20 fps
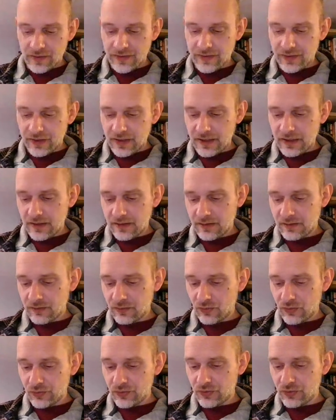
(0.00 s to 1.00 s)
3,
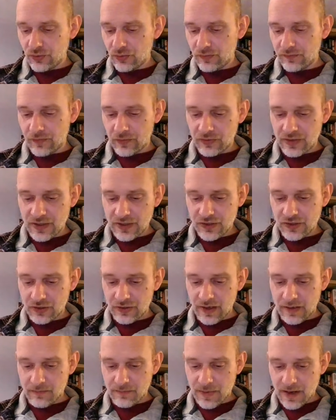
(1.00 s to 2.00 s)
not 2, Foundation
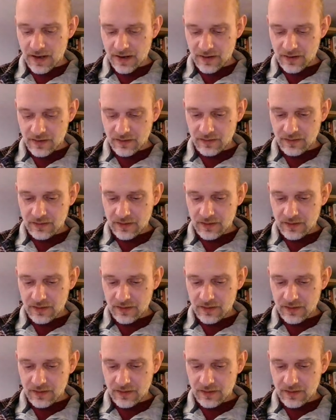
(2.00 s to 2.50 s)
and Empire,